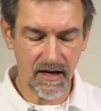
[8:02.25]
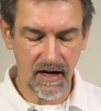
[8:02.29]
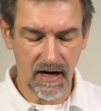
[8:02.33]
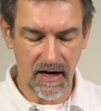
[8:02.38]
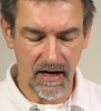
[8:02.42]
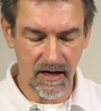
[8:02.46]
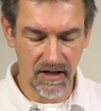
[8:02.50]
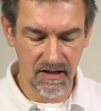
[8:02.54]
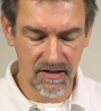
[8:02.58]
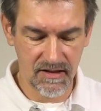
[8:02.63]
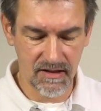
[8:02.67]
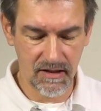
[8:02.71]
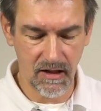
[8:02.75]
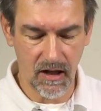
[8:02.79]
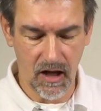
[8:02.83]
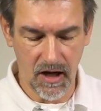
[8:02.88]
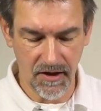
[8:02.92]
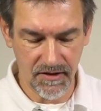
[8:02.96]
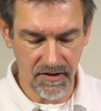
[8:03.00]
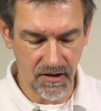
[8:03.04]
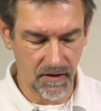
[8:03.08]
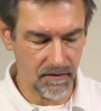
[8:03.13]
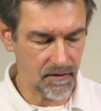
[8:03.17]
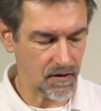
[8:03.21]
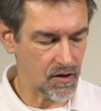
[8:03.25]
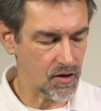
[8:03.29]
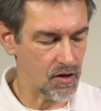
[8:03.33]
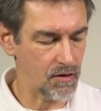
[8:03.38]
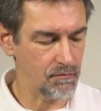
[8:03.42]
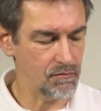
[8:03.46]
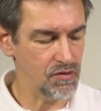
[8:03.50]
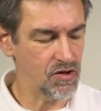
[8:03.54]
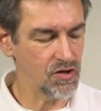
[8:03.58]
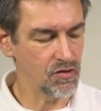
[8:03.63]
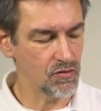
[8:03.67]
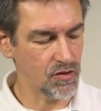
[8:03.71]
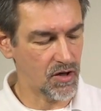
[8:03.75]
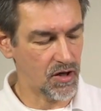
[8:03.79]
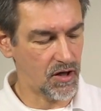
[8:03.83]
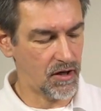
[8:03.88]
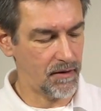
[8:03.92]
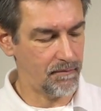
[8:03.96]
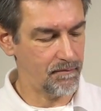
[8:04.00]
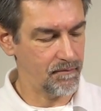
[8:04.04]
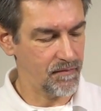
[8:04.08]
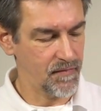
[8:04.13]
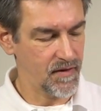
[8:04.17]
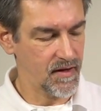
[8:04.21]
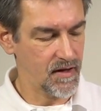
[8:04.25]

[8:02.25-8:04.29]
card slot on the computer.